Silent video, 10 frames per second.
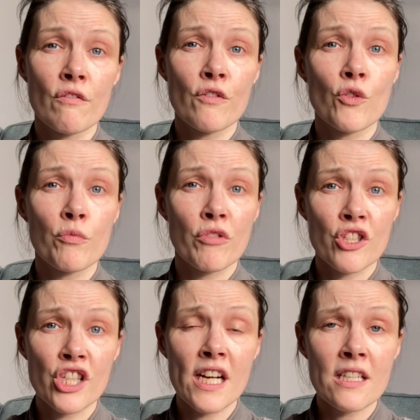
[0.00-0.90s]
for the
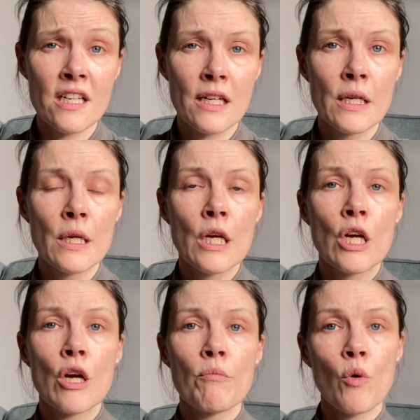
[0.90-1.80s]
project.
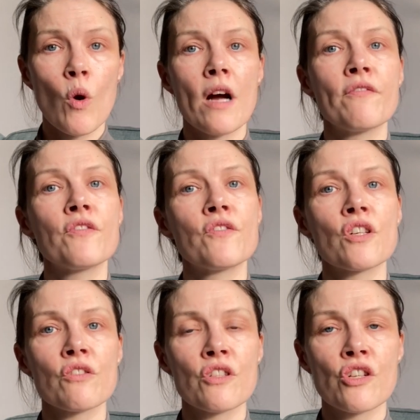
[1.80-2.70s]
But what I've
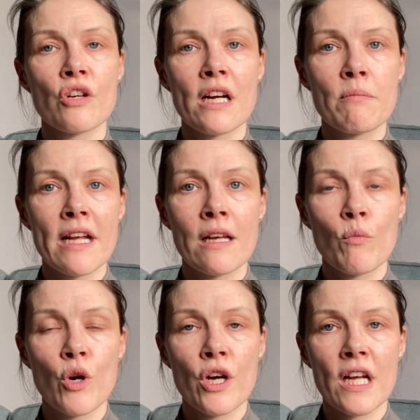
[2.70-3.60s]
done to try and make it
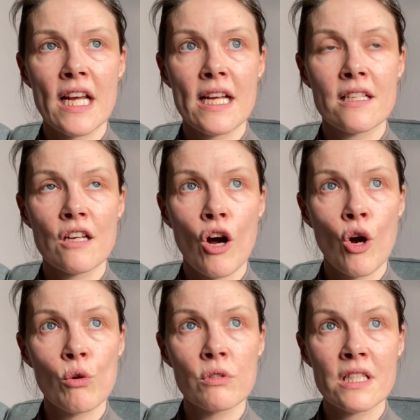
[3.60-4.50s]
work is
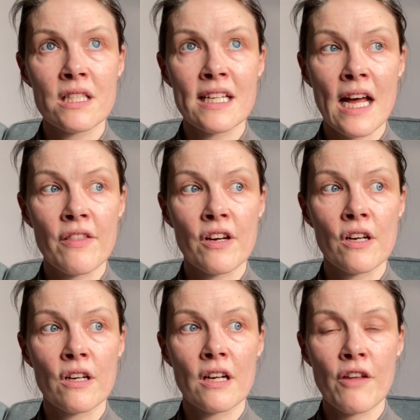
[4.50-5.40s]
hold it
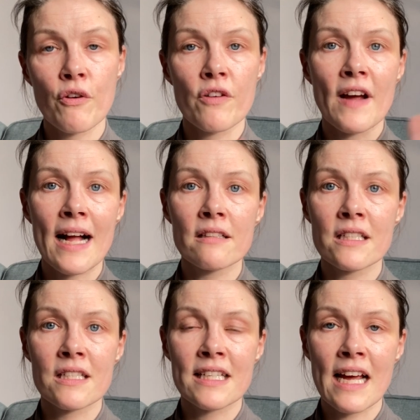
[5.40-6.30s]
together. I thought if I held
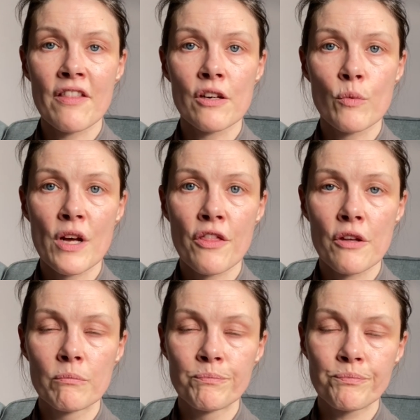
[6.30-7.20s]
it together with
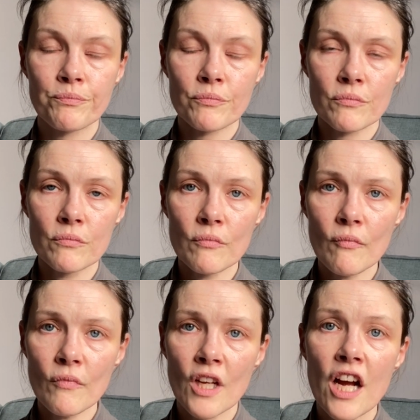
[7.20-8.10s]

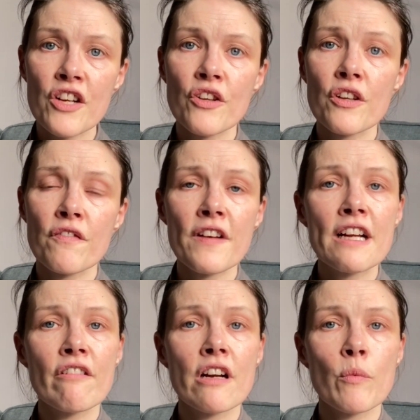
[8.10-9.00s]
another
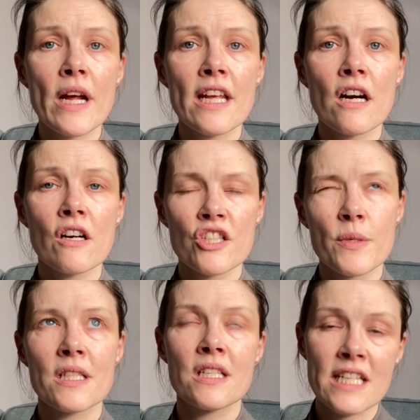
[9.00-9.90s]
fingering weight yarn, so
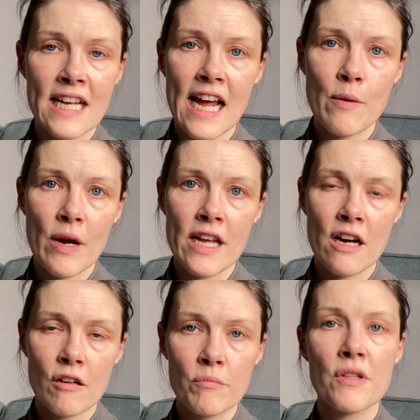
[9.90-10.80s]
it's a DK weight
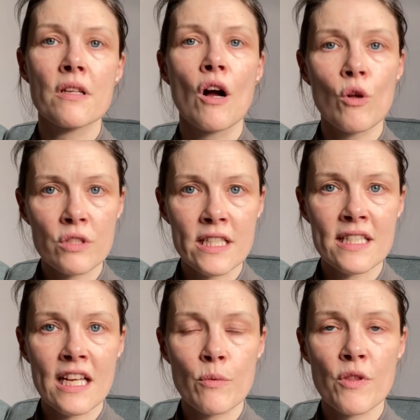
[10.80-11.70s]
yarn, but hold it
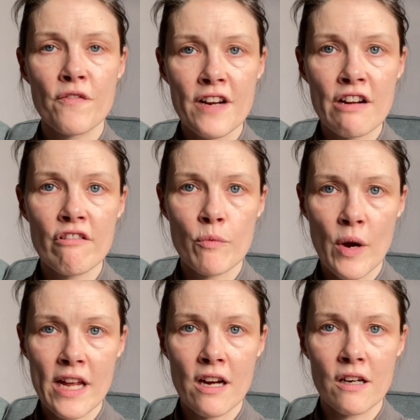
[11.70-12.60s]
together with a fingering
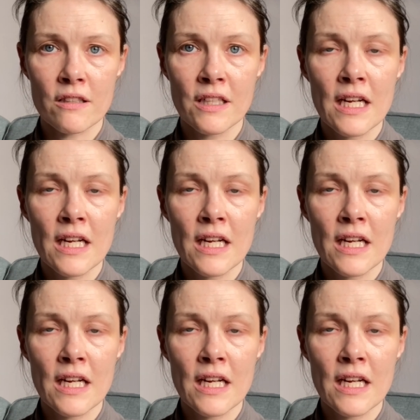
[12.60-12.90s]
weight yarn,